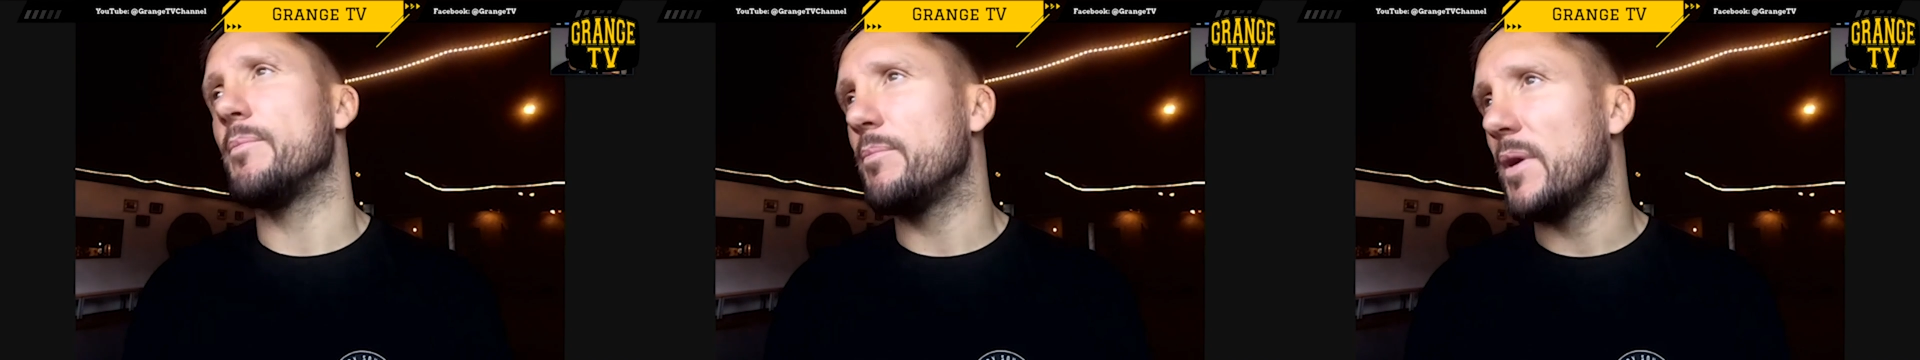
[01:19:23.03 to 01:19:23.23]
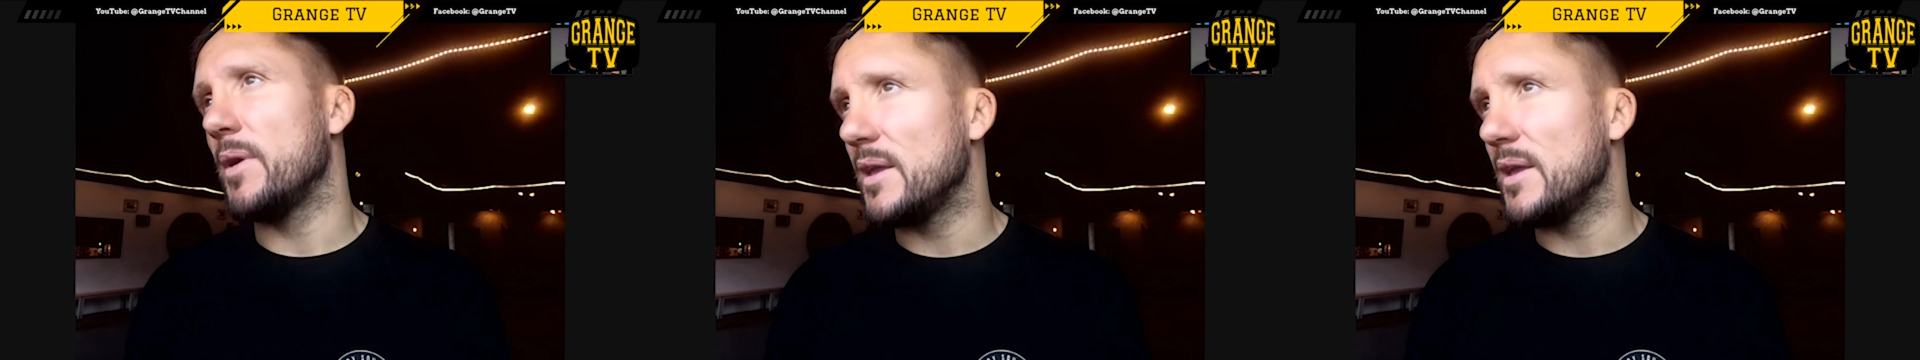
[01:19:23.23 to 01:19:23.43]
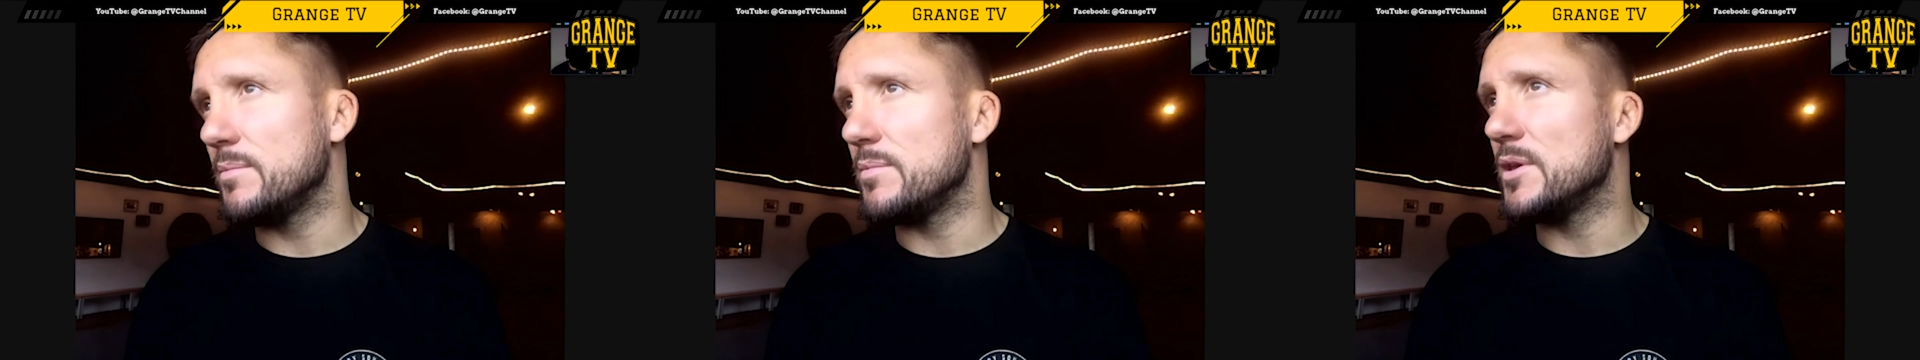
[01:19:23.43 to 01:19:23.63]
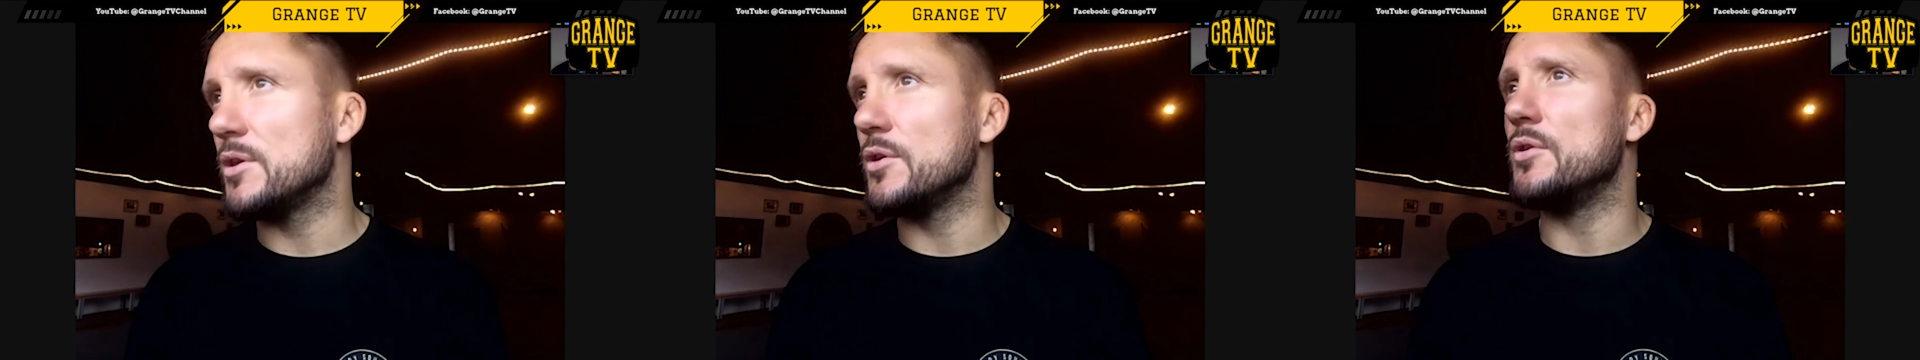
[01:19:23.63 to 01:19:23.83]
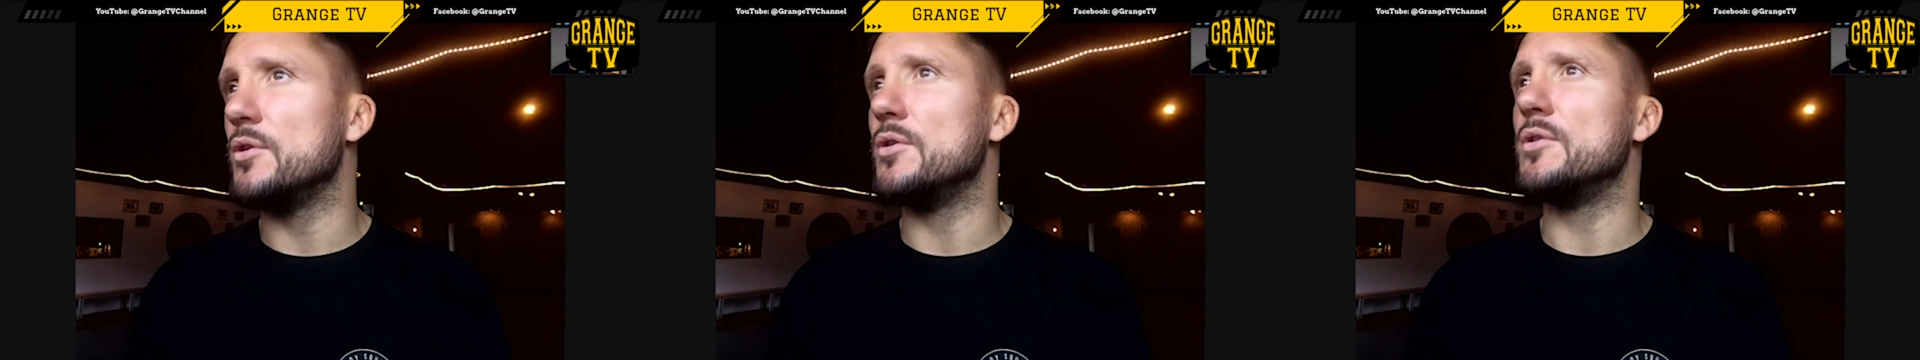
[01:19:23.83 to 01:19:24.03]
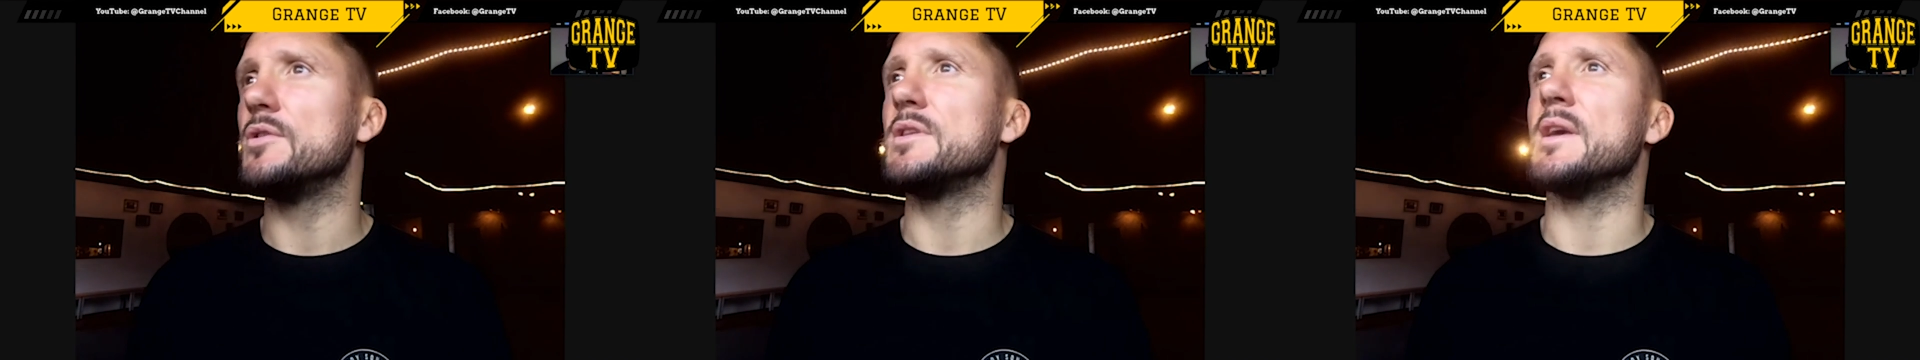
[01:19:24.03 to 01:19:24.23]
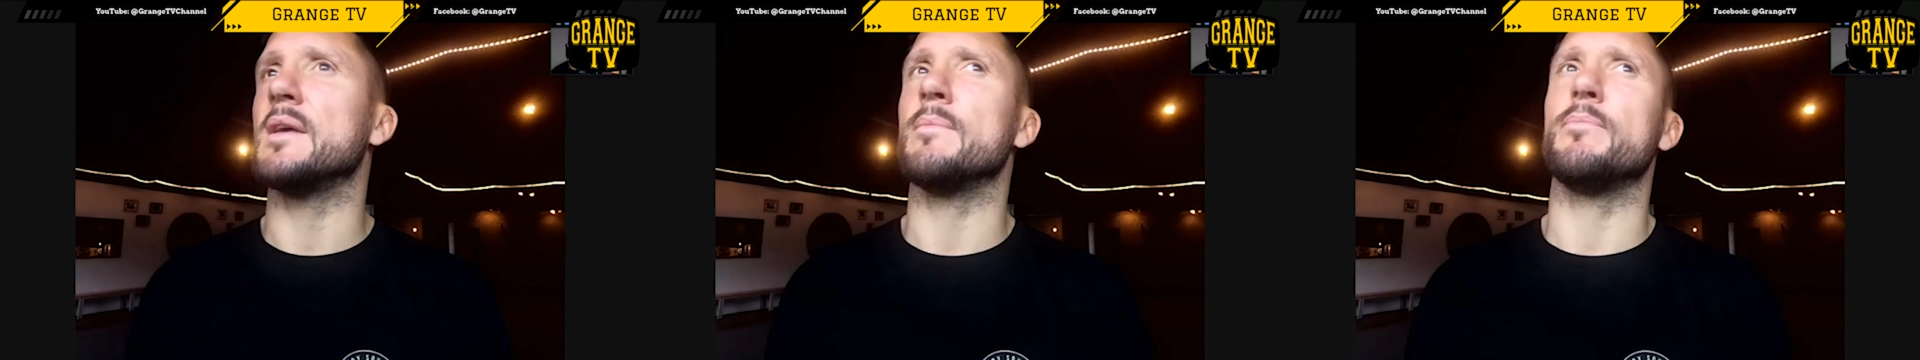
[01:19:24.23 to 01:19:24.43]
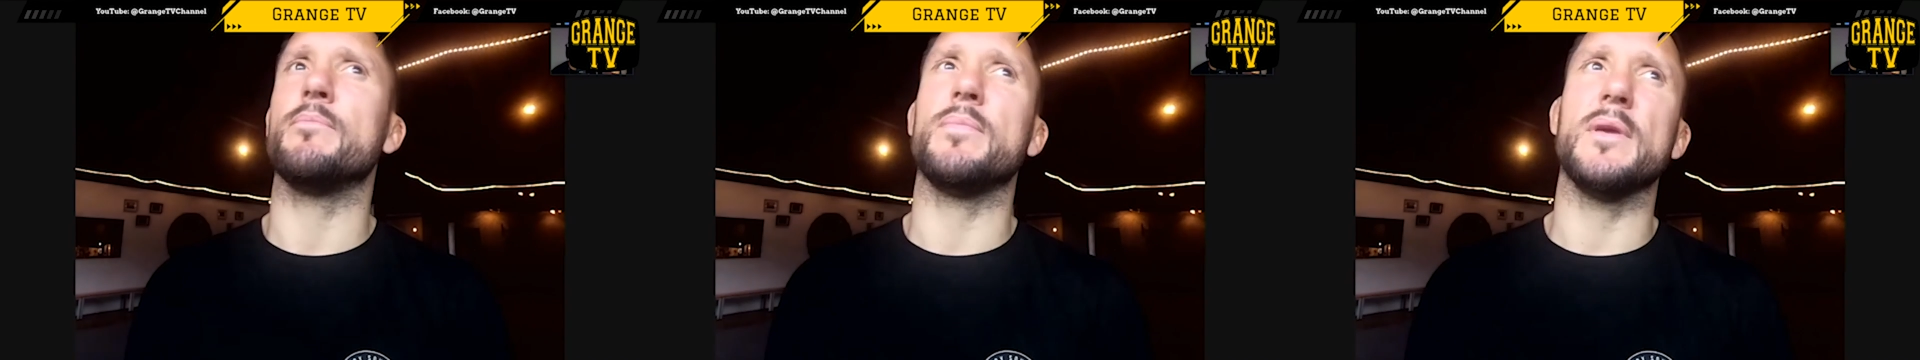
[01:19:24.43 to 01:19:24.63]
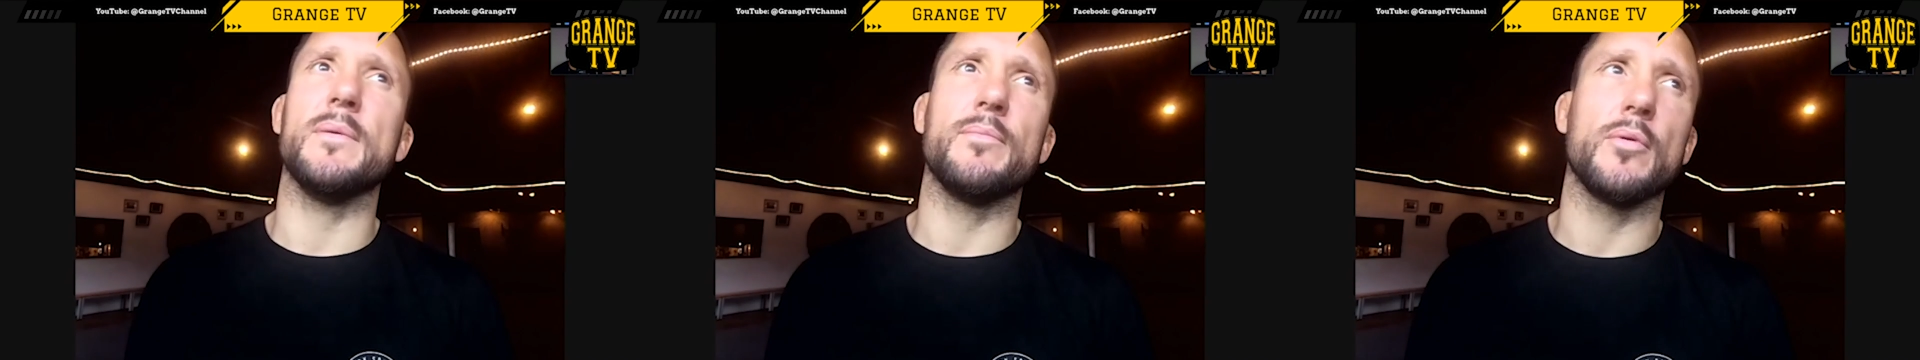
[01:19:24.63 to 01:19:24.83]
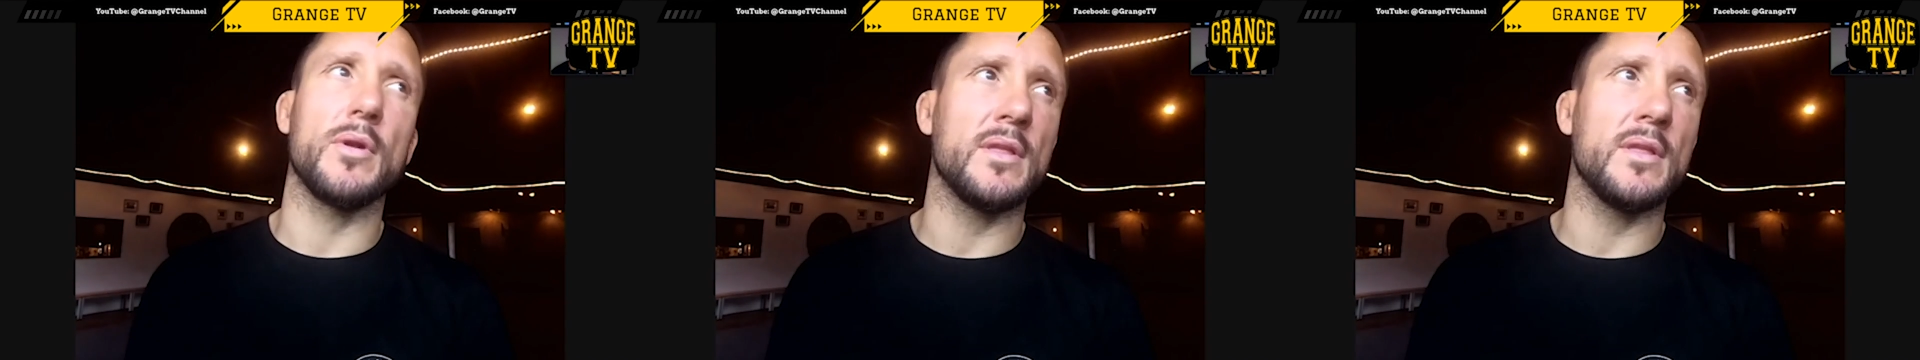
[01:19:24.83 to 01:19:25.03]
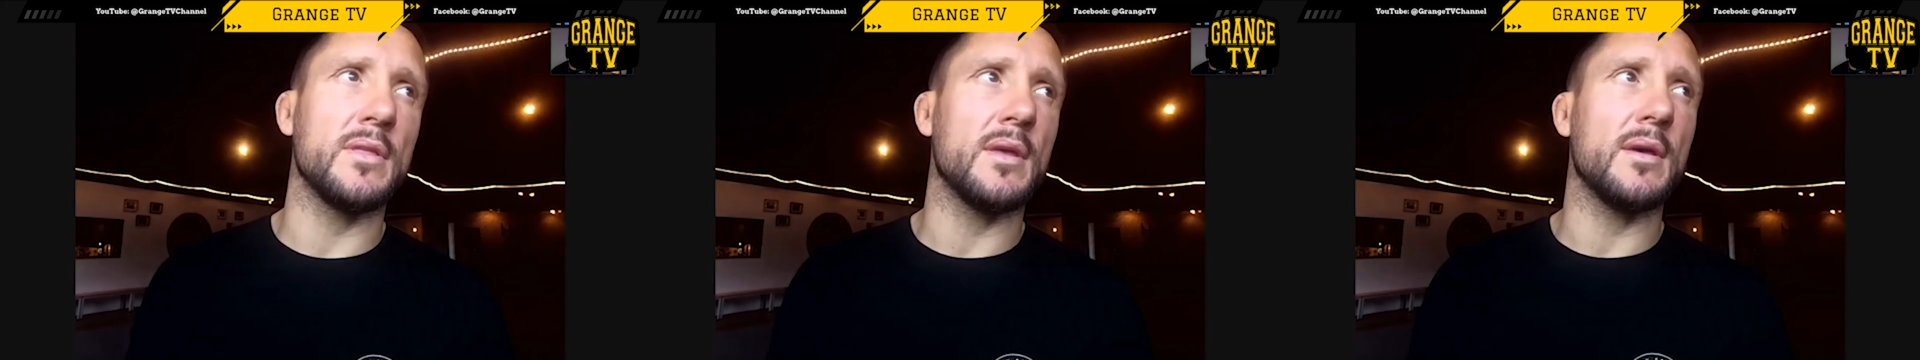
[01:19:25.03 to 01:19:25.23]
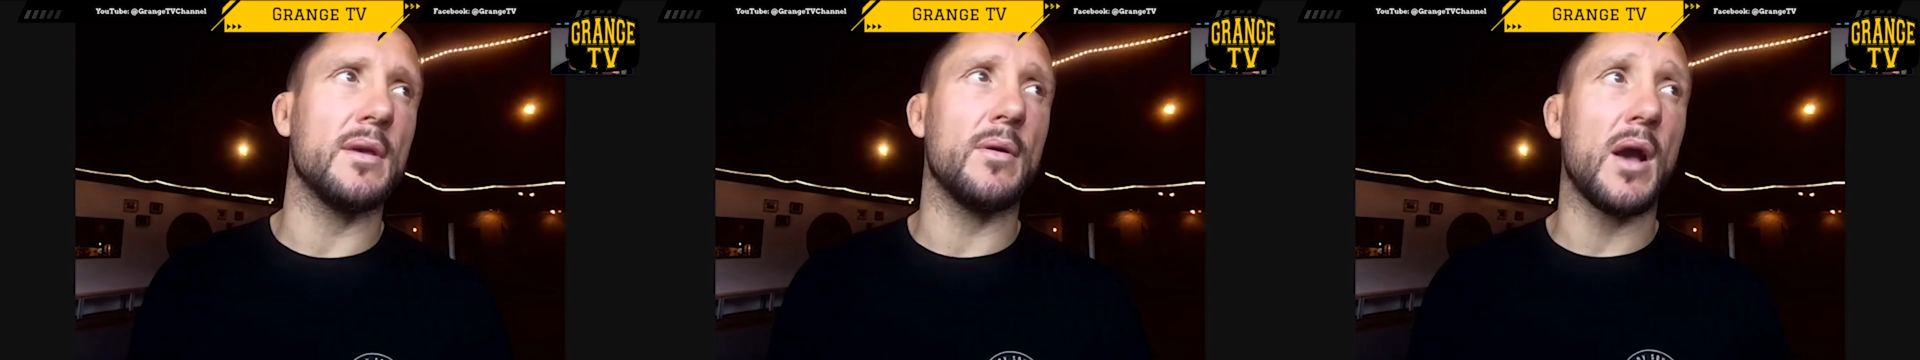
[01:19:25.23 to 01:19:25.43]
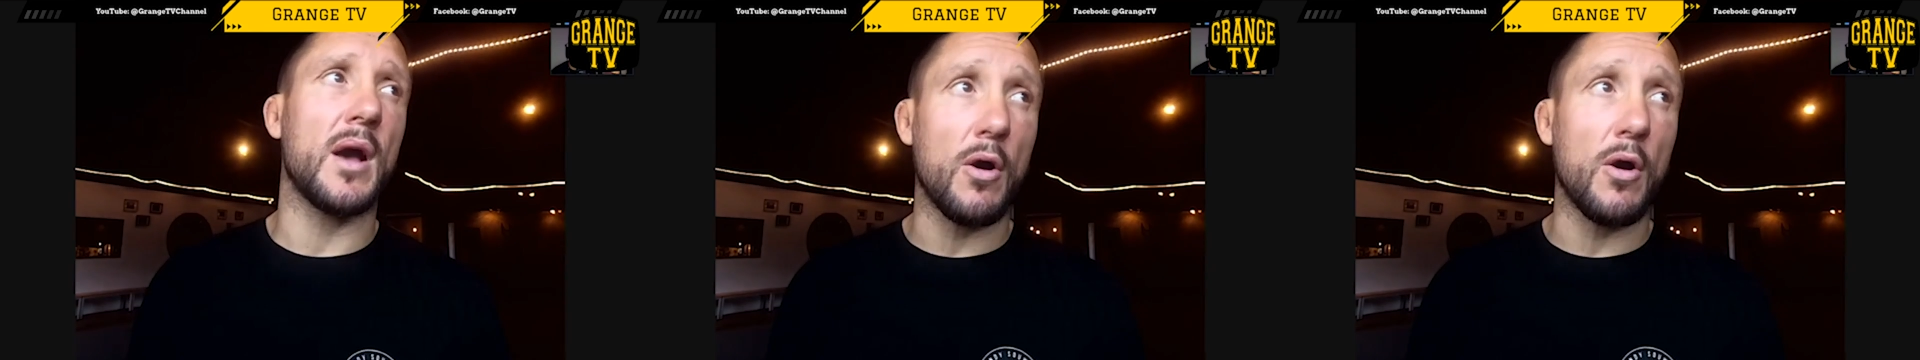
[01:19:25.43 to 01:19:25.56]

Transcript: paid me good, and people in the,